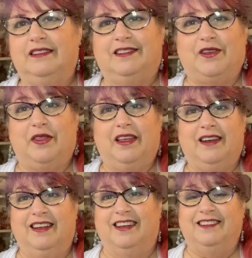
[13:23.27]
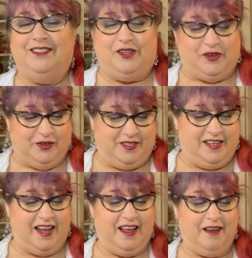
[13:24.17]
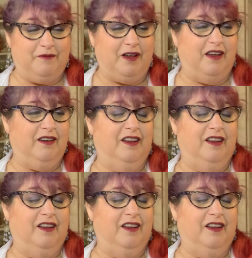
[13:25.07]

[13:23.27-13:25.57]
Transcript: so that Tuesday I'm not